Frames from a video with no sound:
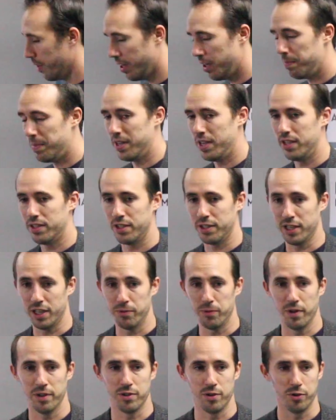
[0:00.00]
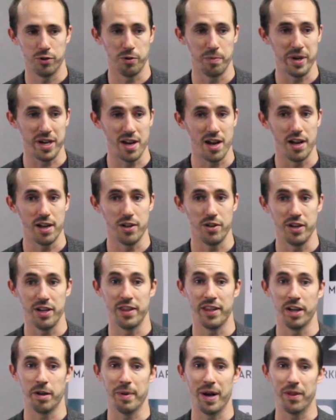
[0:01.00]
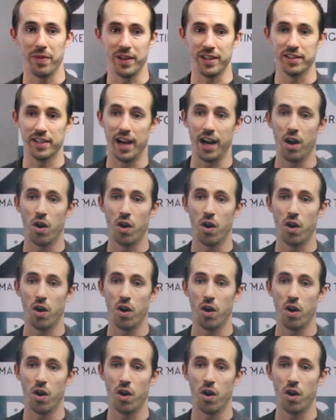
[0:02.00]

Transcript: going to be successful on social media, you need to think about things like